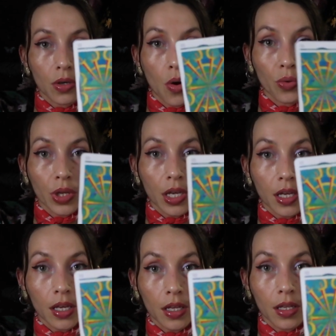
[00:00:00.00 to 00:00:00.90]

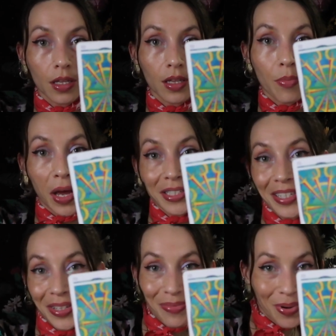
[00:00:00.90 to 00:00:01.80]
only the best
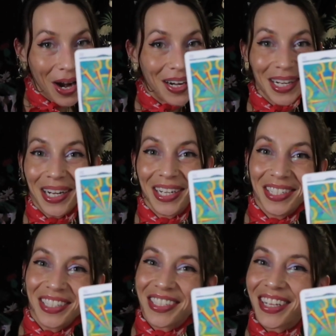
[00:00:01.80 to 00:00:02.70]
and the
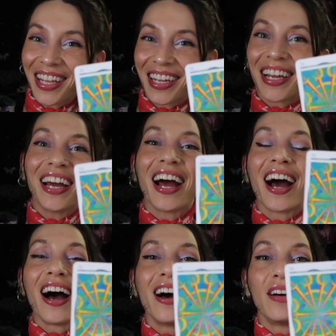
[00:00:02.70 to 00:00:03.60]
brightest. Like,
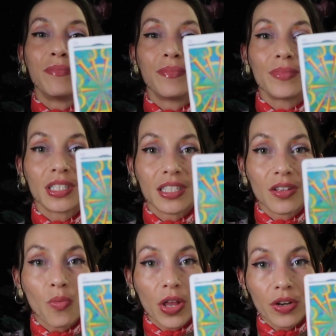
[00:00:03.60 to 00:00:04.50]
um,
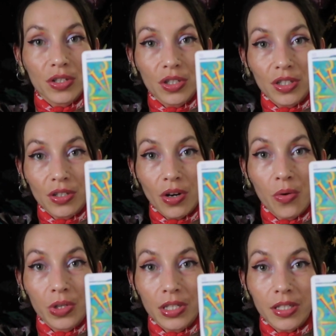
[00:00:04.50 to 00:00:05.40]
whether you're
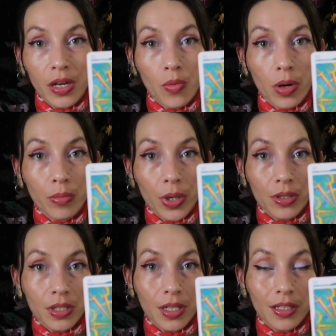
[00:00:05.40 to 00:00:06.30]
only seeing one
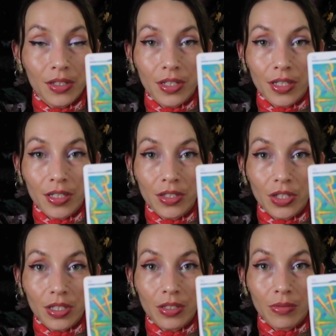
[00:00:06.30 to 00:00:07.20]
person or
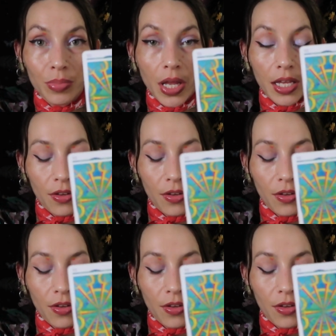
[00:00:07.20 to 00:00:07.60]
just playing